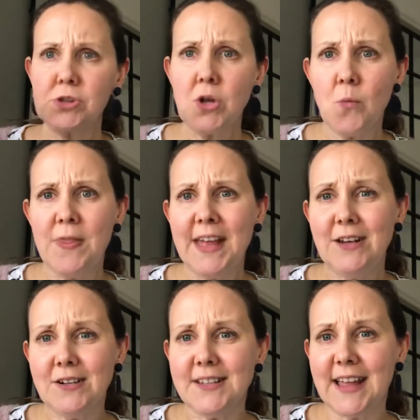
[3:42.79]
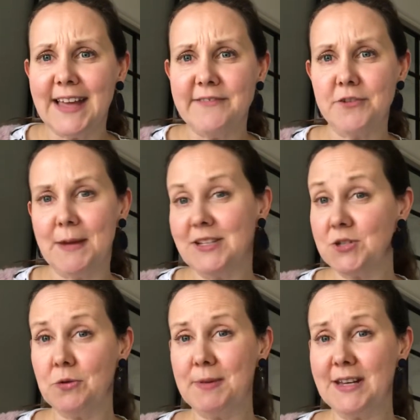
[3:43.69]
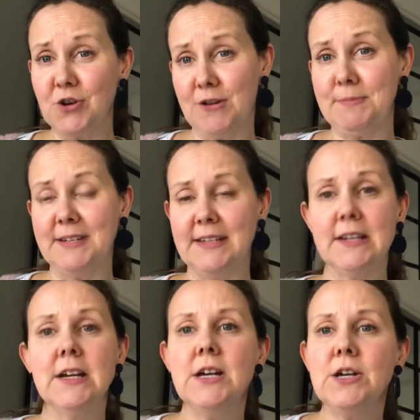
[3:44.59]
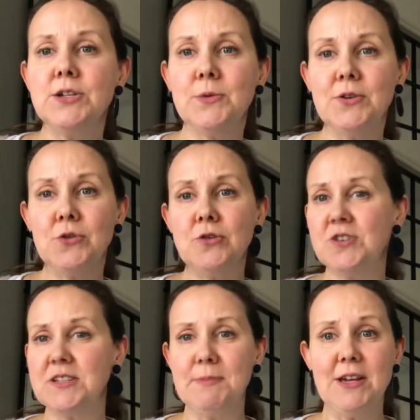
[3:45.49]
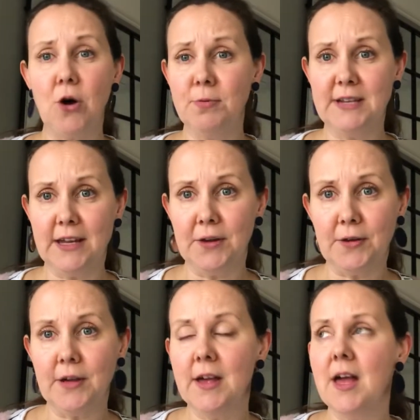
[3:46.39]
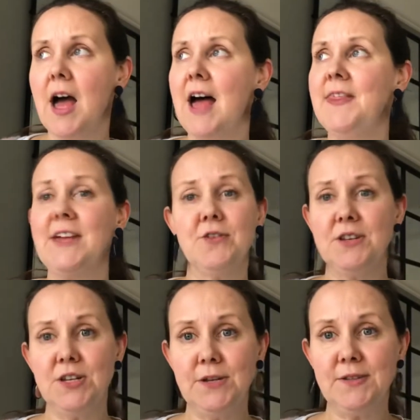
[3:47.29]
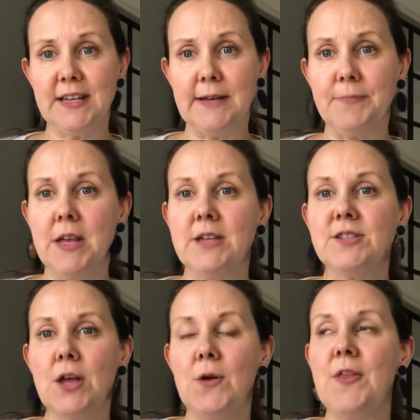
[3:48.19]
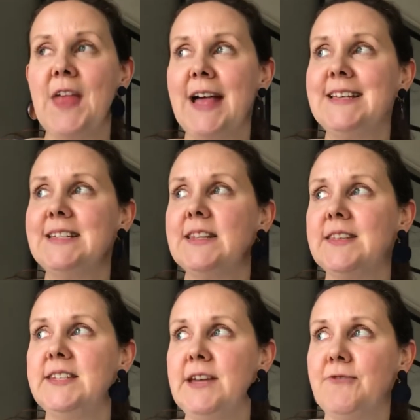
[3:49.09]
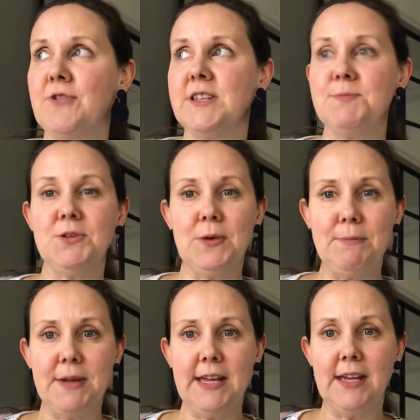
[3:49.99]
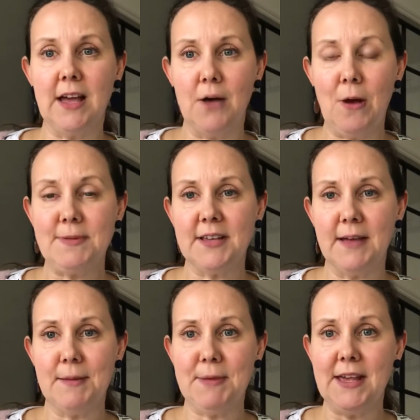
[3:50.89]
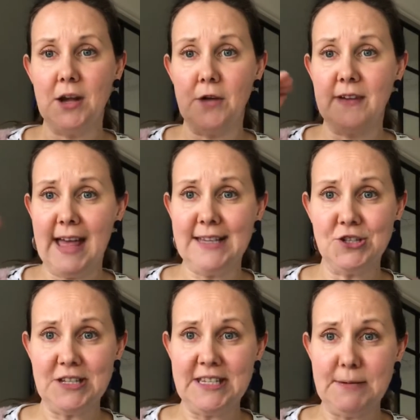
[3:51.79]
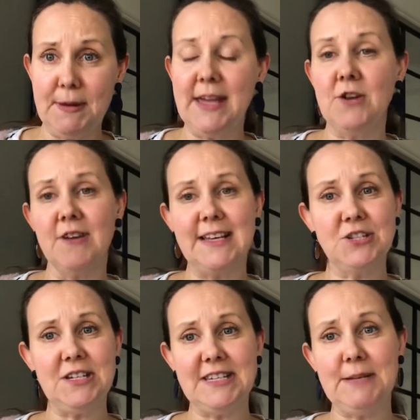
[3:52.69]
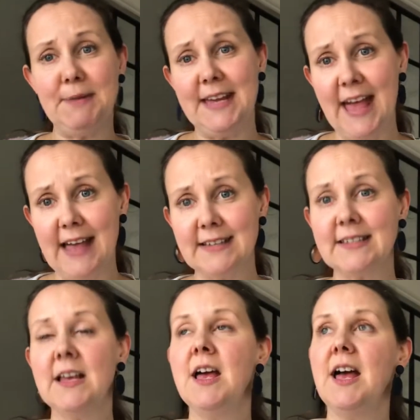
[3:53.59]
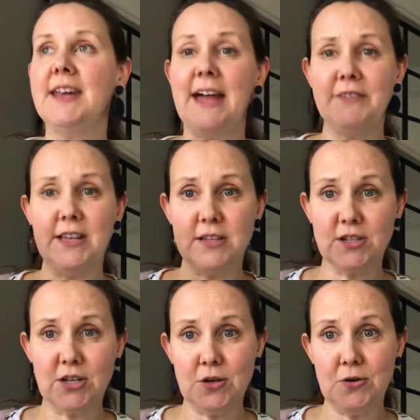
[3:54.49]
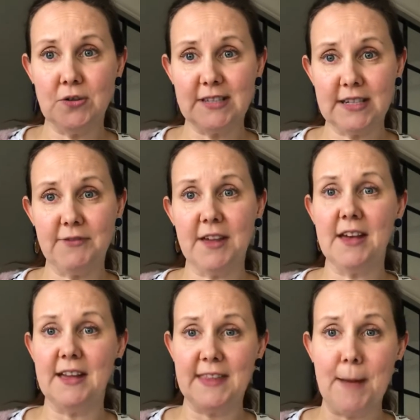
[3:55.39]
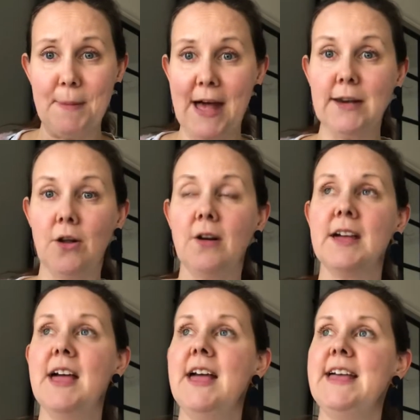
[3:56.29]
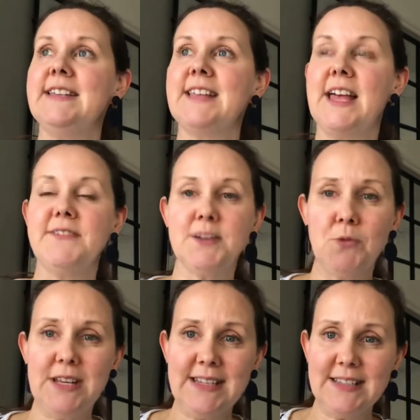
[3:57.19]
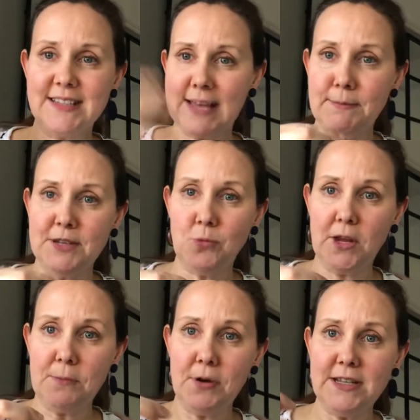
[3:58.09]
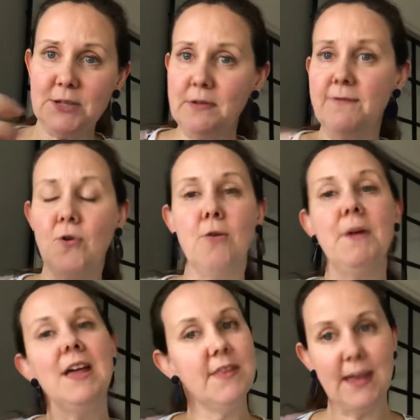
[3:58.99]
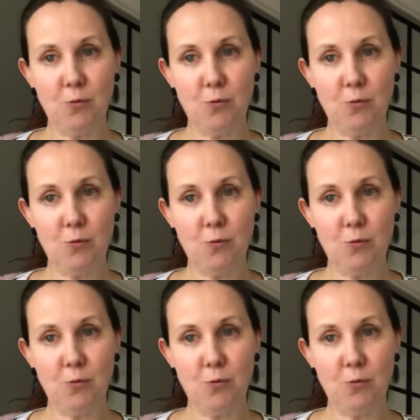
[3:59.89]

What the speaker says: when they looked at that information, it would be encrypted, so it would all just be gobbledygook, and they couldn't use it. So that is the difference between being a website being over HTTP or HTTPS and having a secure certificate and that padlock, is that if someone intercepted what you put into a form, they